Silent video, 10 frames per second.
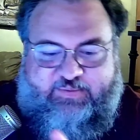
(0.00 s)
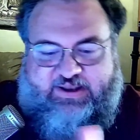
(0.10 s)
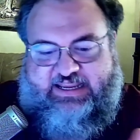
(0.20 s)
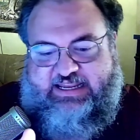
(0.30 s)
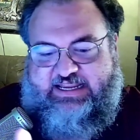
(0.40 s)

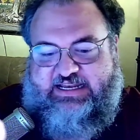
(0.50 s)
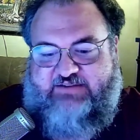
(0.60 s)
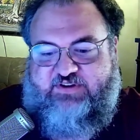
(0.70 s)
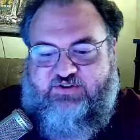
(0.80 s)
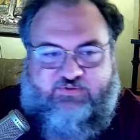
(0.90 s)
But any
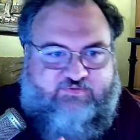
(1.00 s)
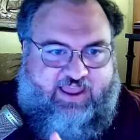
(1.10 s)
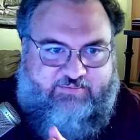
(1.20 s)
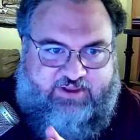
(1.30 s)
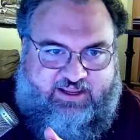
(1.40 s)
individual
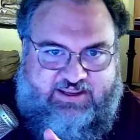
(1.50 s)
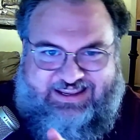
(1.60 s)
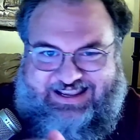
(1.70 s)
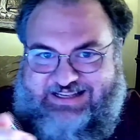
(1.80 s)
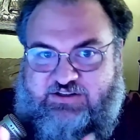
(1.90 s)
family
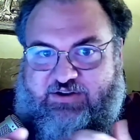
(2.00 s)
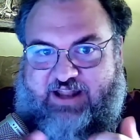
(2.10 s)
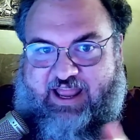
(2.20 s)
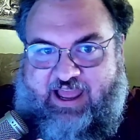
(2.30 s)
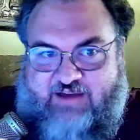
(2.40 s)
isn't going to
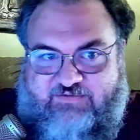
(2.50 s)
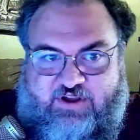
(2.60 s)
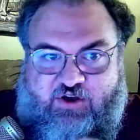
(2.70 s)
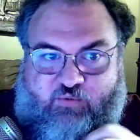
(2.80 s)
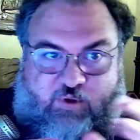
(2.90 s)
have
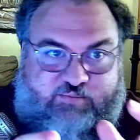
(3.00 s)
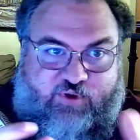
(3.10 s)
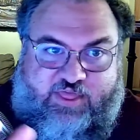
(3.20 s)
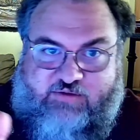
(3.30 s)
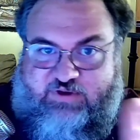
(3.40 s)

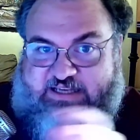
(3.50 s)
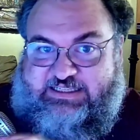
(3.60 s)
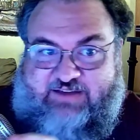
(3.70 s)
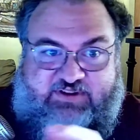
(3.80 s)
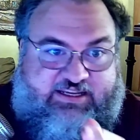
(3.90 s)

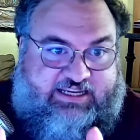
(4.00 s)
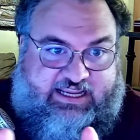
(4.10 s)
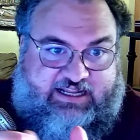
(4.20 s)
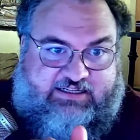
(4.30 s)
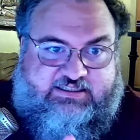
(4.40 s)
1.37
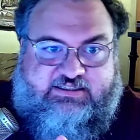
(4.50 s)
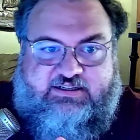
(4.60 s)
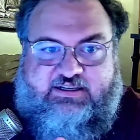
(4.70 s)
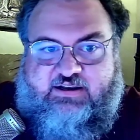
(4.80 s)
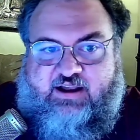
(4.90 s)
kids,
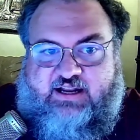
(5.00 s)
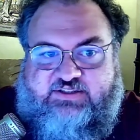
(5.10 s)
right?